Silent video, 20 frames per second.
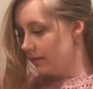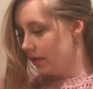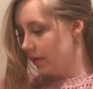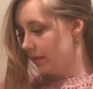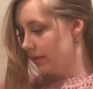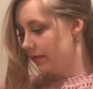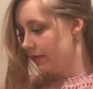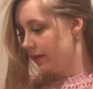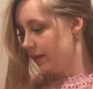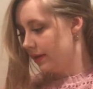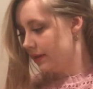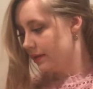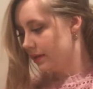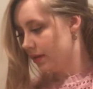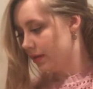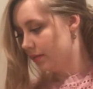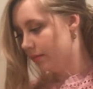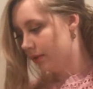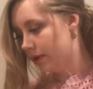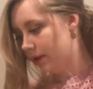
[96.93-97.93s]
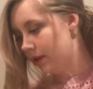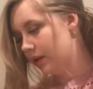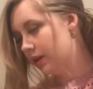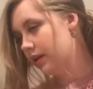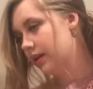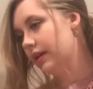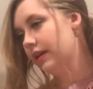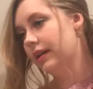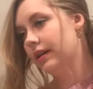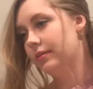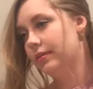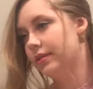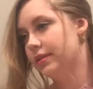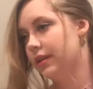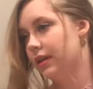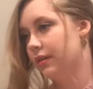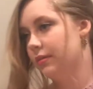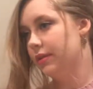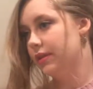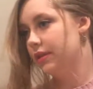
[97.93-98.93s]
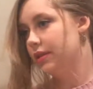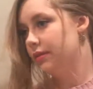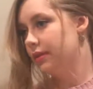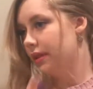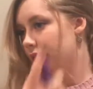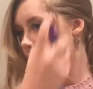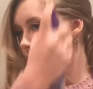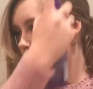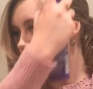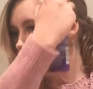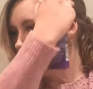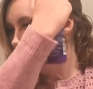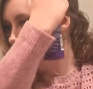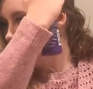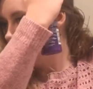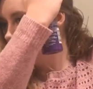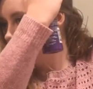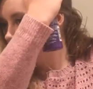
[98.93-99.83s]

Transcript: But before I start braiding again, I'm just going to mist it with hairspray